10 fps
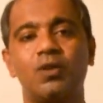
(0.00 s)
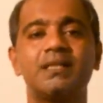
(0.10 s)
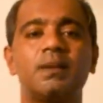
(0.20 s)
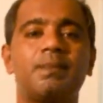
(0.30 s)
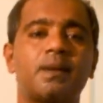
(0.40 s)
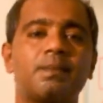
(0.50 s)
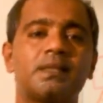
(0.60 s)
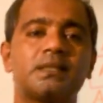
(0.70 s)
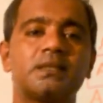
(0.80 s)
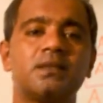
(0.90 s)
What is the
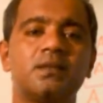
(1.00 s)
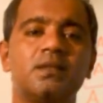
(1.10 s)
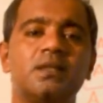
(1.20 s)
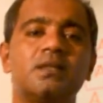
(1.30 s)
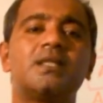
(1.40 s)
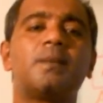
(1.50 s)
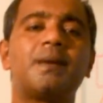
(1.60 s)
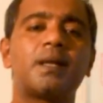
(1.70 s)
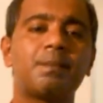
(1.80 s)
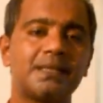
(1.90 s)
purpose? The
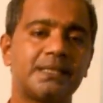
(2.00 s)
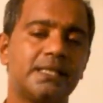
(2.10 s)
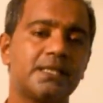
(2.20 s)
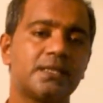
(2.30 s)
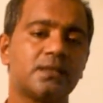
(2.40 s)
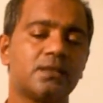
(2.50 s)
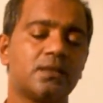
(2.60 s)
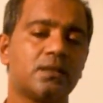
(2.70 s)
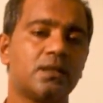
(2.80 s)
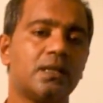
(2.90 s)
purpose is
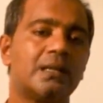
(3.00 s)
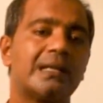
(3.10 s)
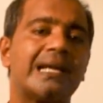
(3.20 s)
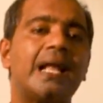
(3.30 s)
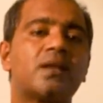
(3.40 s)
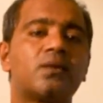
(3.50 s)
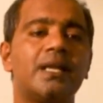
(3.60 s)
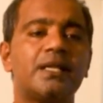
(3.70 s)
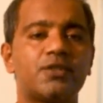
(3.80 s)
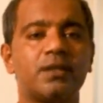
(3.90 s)

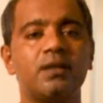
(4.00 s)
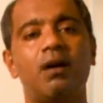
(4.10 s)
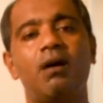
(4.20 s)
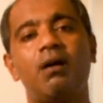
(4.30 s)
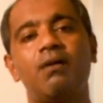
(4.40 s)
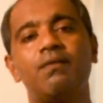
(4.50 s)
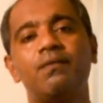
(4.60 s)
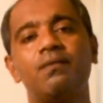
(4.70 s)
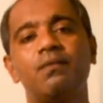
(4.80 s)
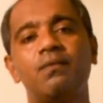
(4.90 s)
calculation of
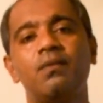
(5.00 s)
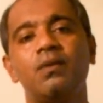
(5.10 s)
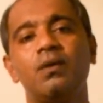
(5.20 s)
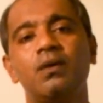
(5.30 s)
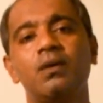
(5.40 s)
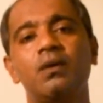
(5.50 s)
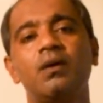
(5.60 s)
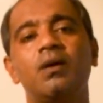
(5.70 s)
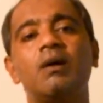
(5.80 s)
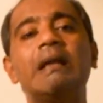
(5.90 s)

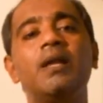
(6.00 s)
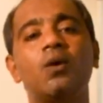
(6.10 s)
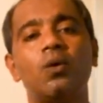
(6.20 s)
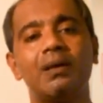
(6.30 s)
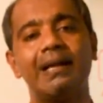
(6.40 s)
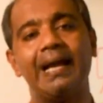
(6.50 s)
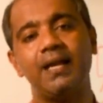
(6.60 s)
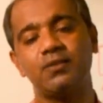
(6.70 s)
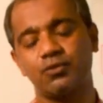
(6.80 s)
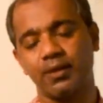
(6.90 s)
load
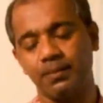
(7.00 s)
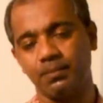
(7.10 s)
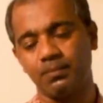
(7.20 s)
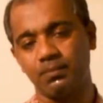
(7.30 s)
and trim.